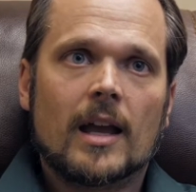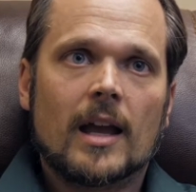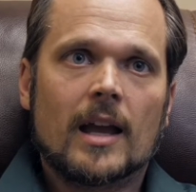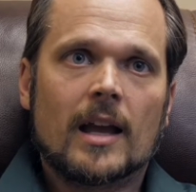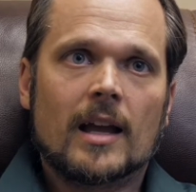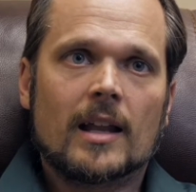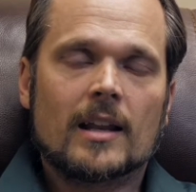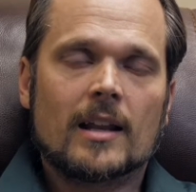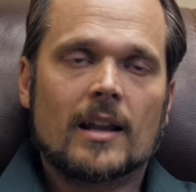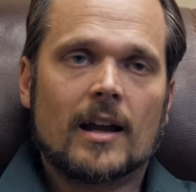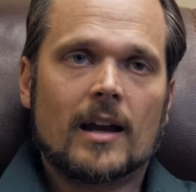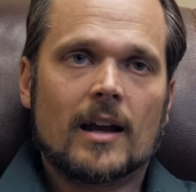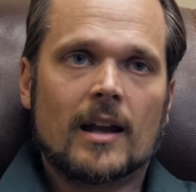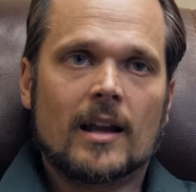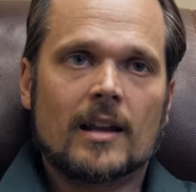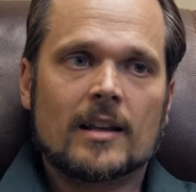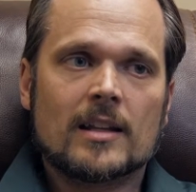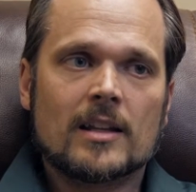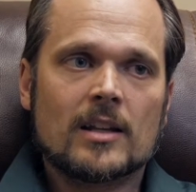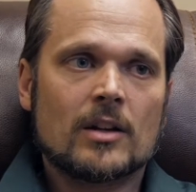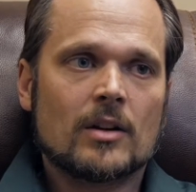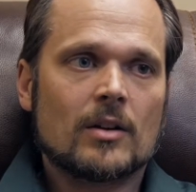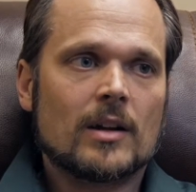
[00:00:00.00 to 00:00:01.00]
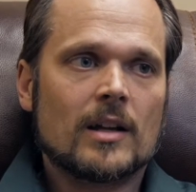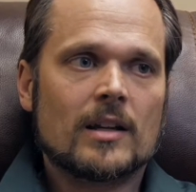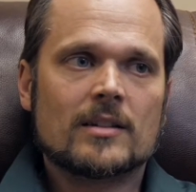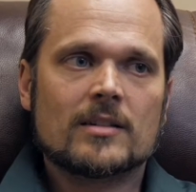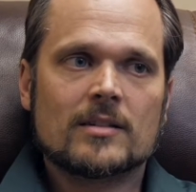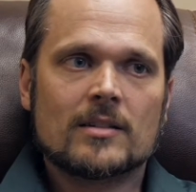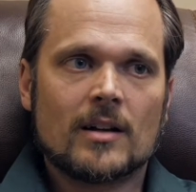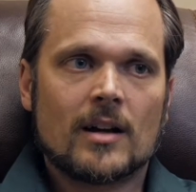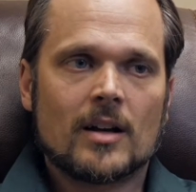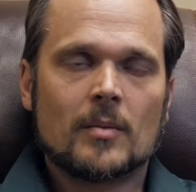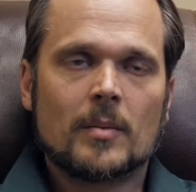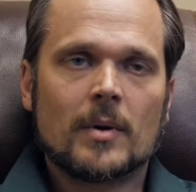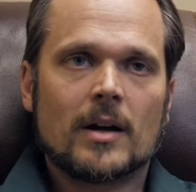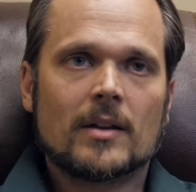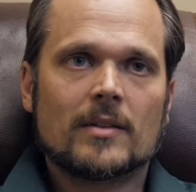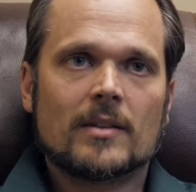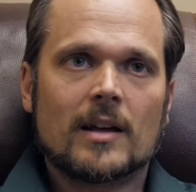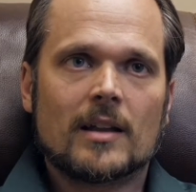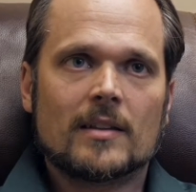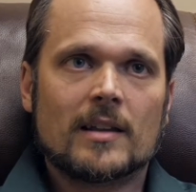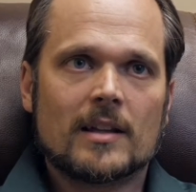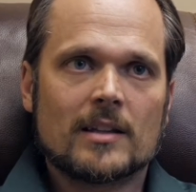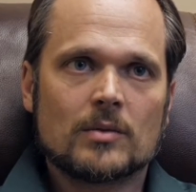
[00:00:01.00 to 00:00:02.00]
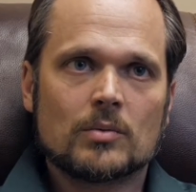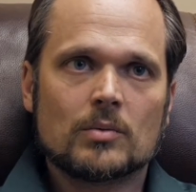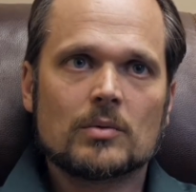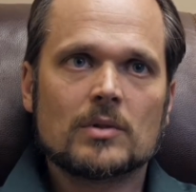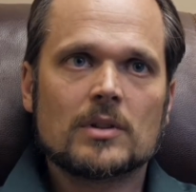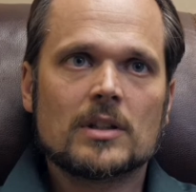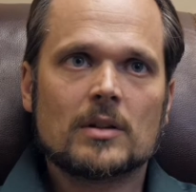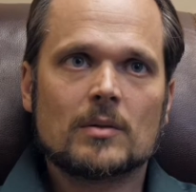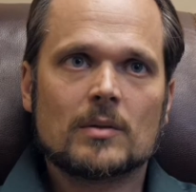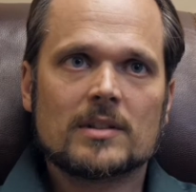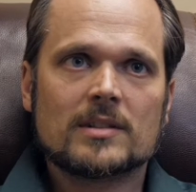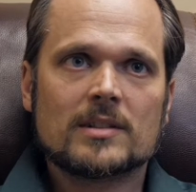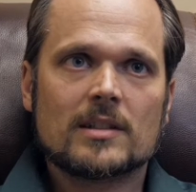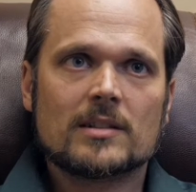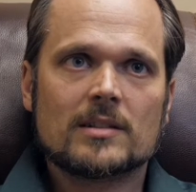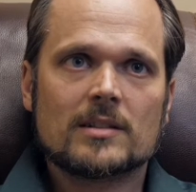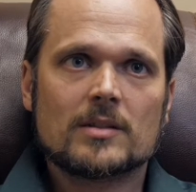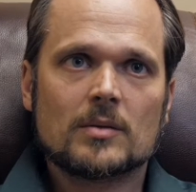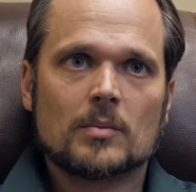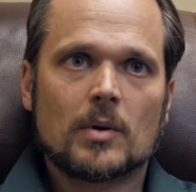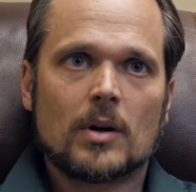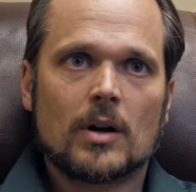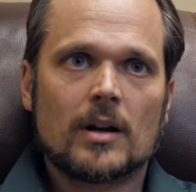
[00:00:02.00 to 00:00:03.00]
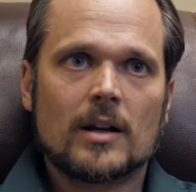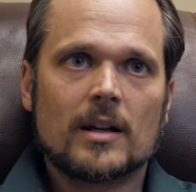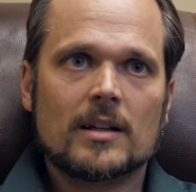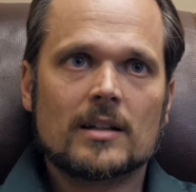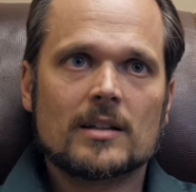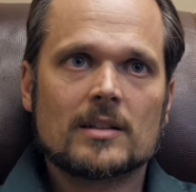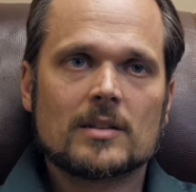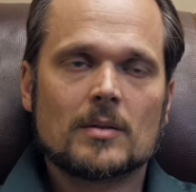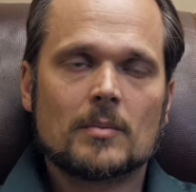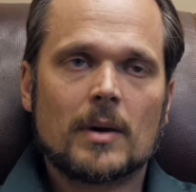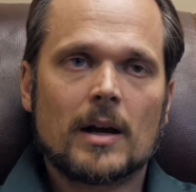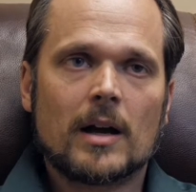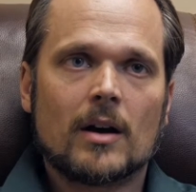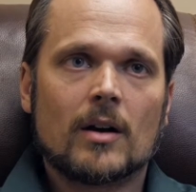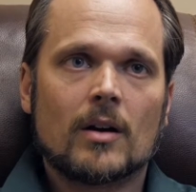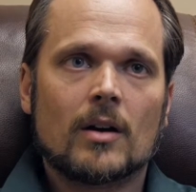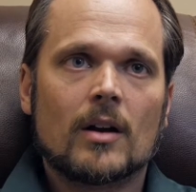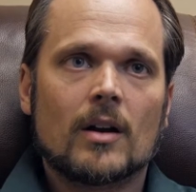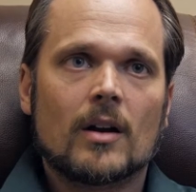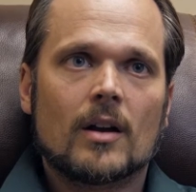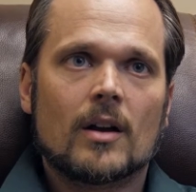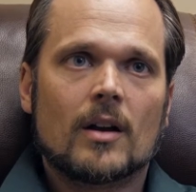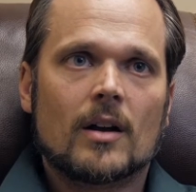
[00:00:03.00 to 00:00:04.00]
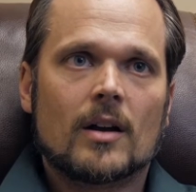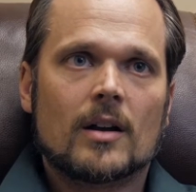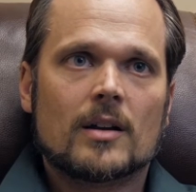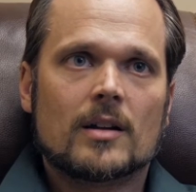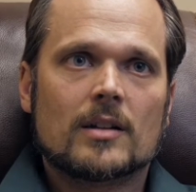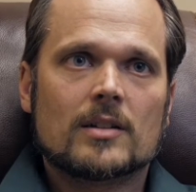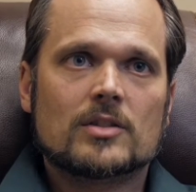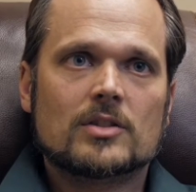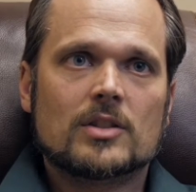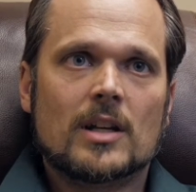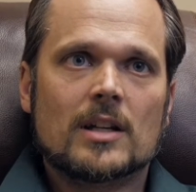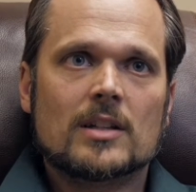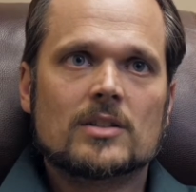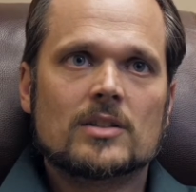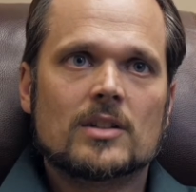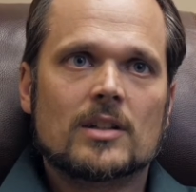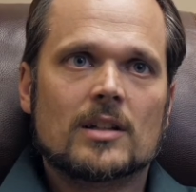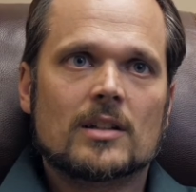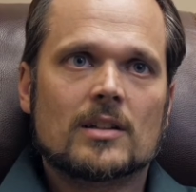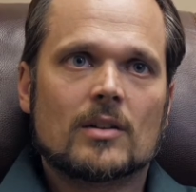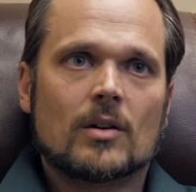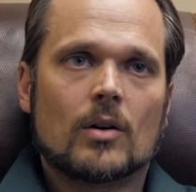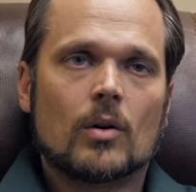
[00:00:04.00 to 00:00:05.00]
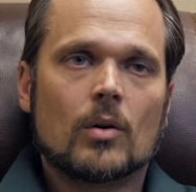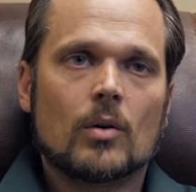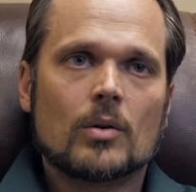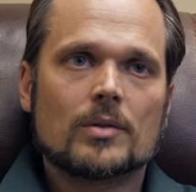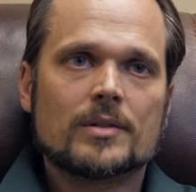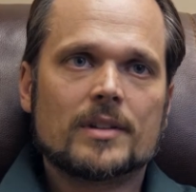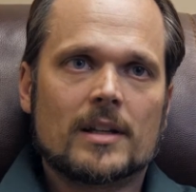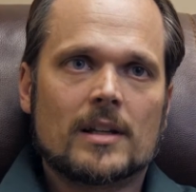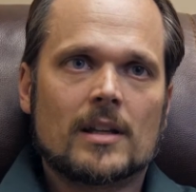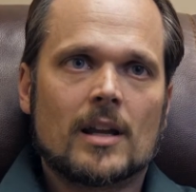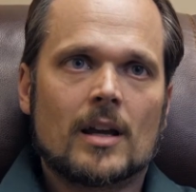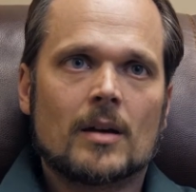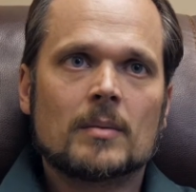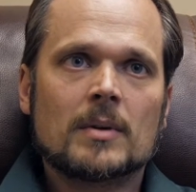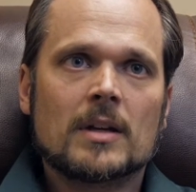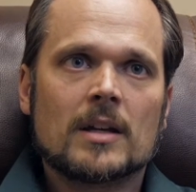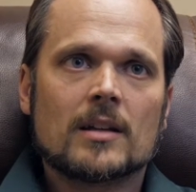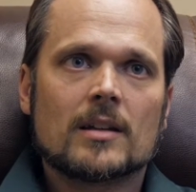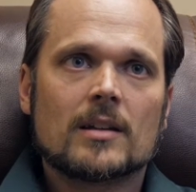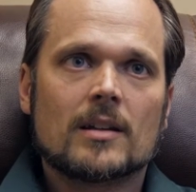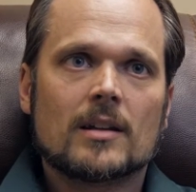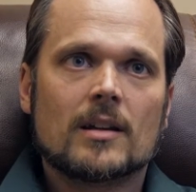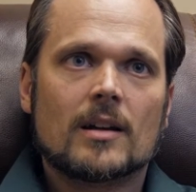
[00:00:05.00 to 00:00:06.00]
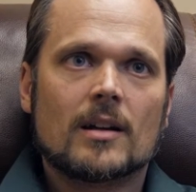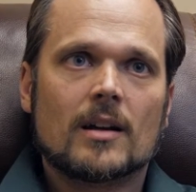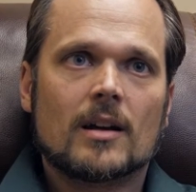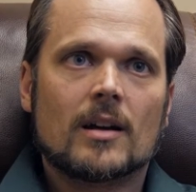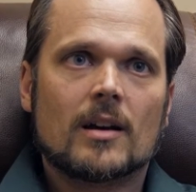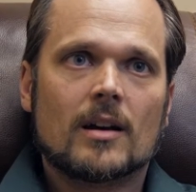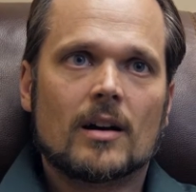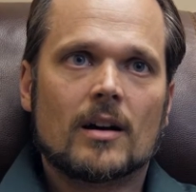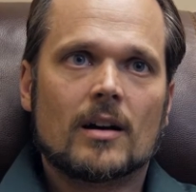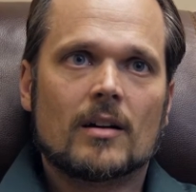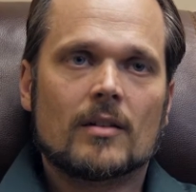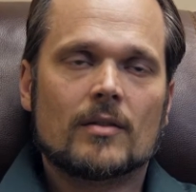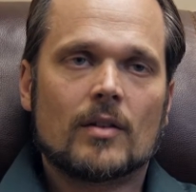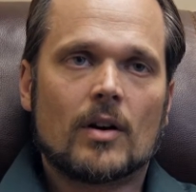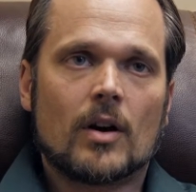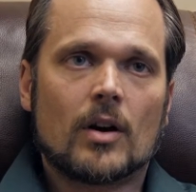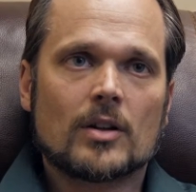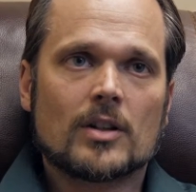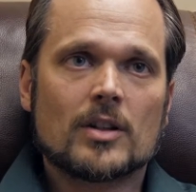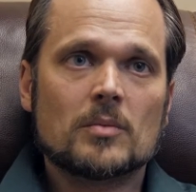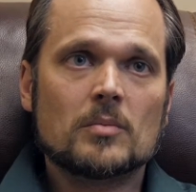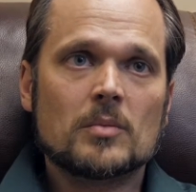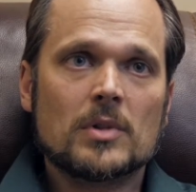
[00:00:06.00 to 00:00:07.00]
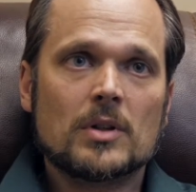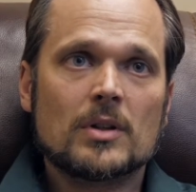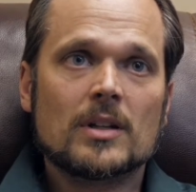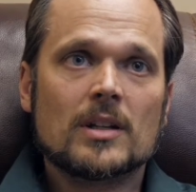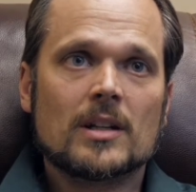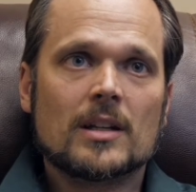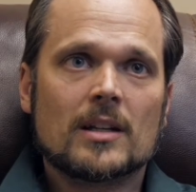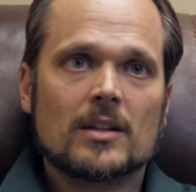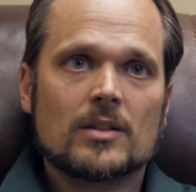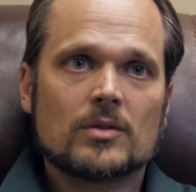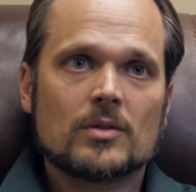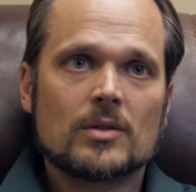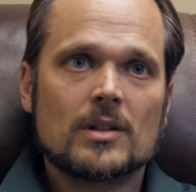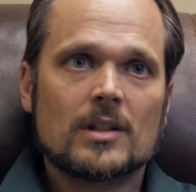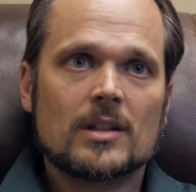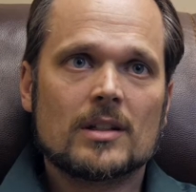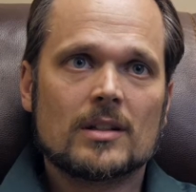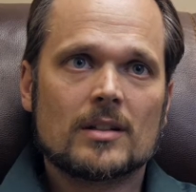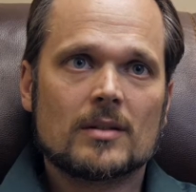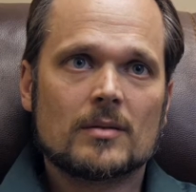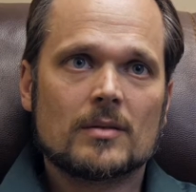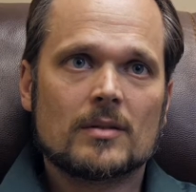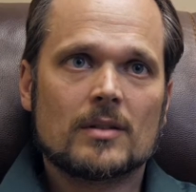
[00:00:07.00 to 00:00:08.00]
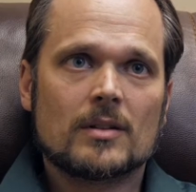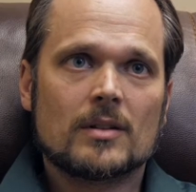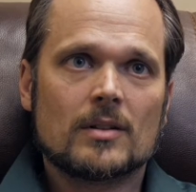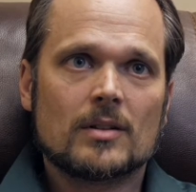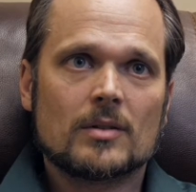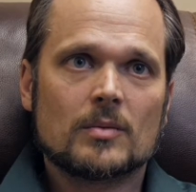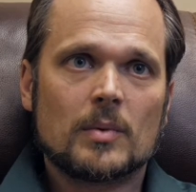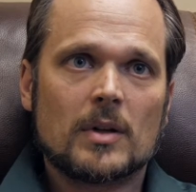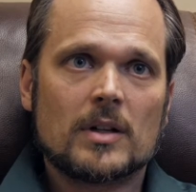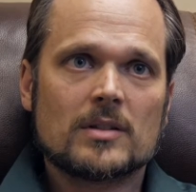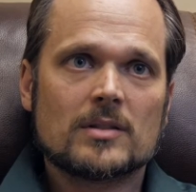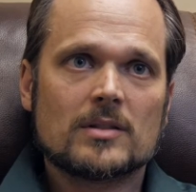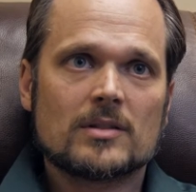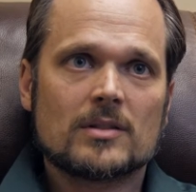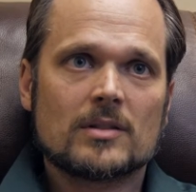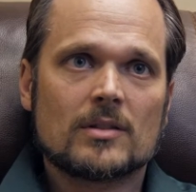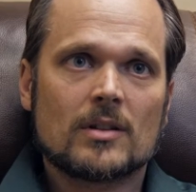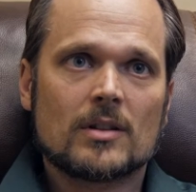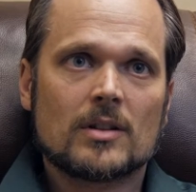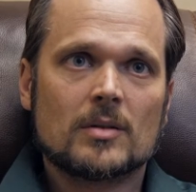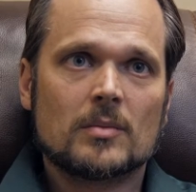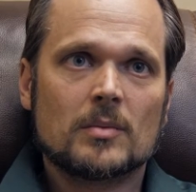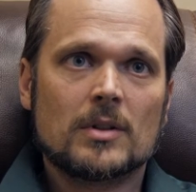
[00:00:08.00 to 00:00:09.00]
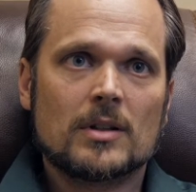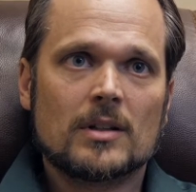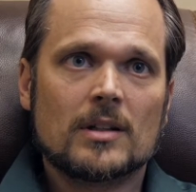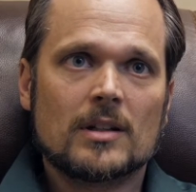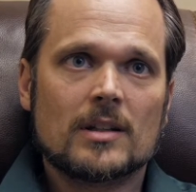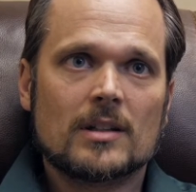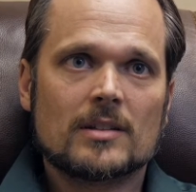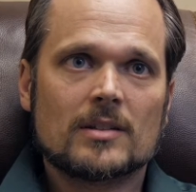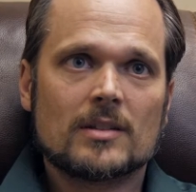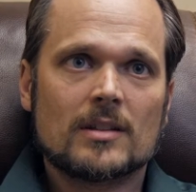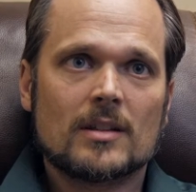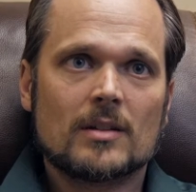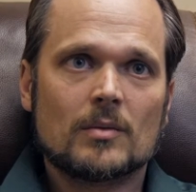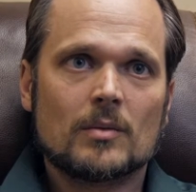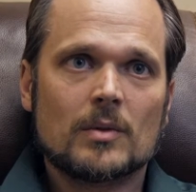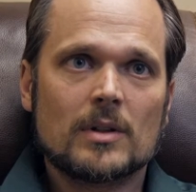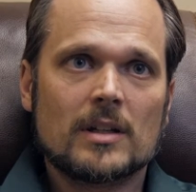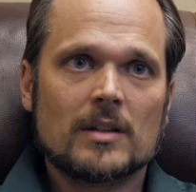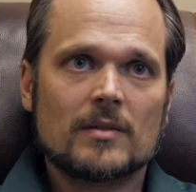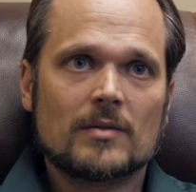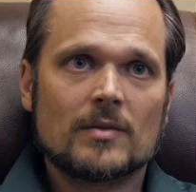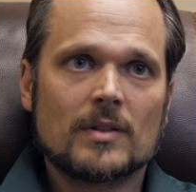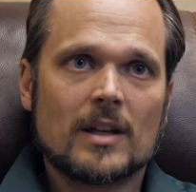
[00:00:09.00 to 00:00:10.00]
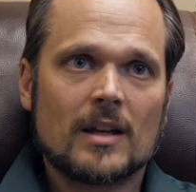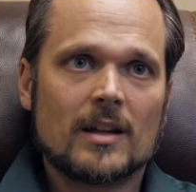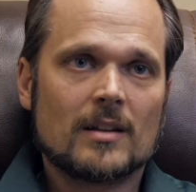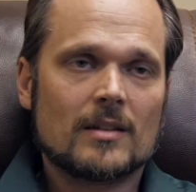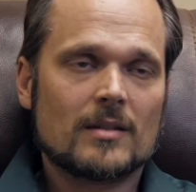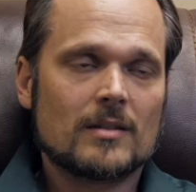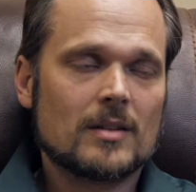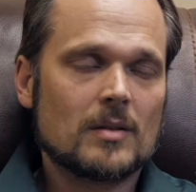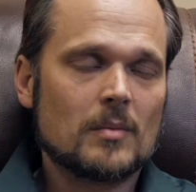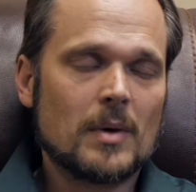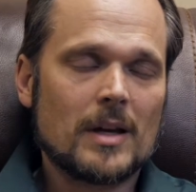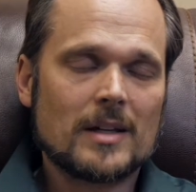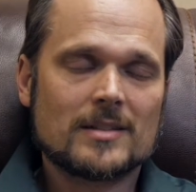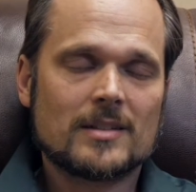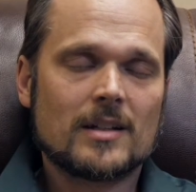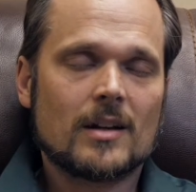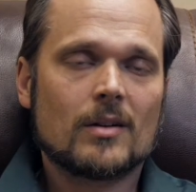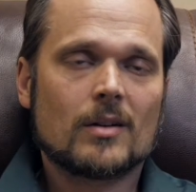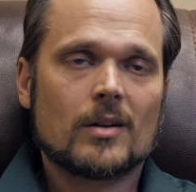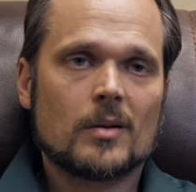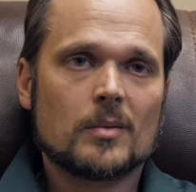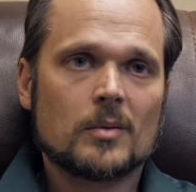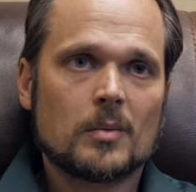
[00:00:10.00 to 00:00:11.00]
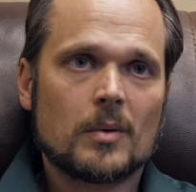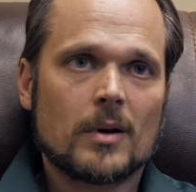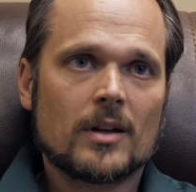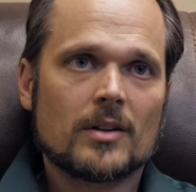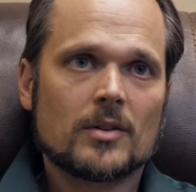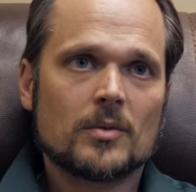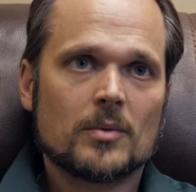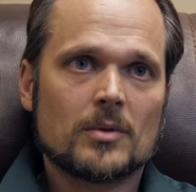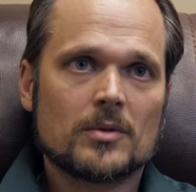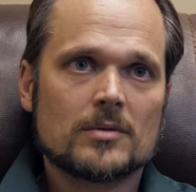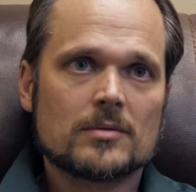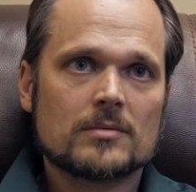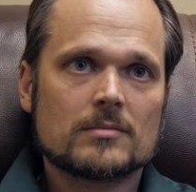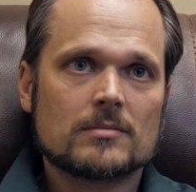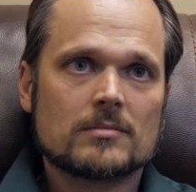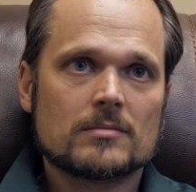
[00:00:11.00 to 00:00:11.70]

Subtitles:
And here it's not about that. That's really what sets us apart. It is about changing the whole dynamic of our community and treating those patients in our community so that we get the best outcomes possible.